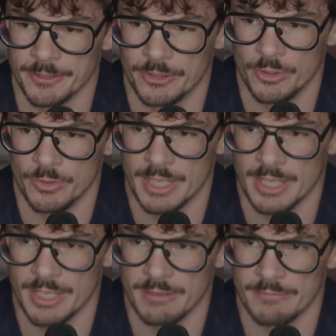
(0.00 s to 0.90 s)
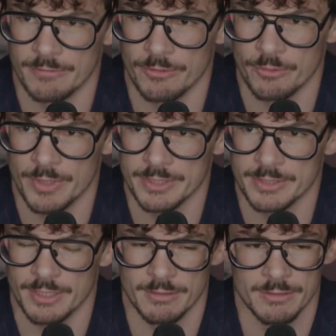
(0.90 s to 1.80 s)
goal I have right
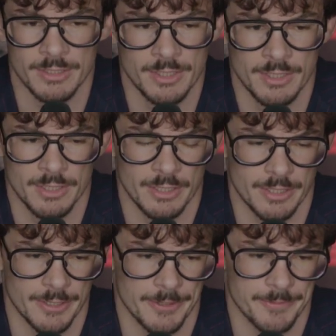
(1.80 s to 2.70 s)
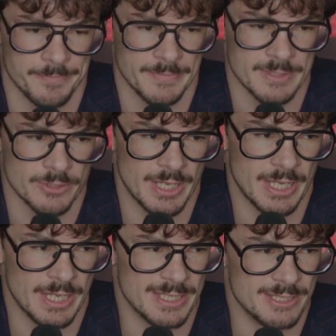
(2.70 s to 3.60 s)
now.
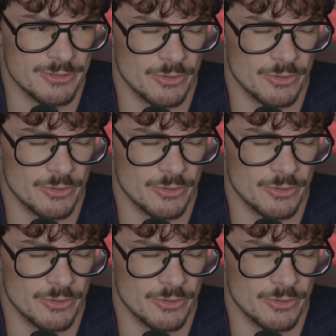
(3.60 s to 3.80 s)
I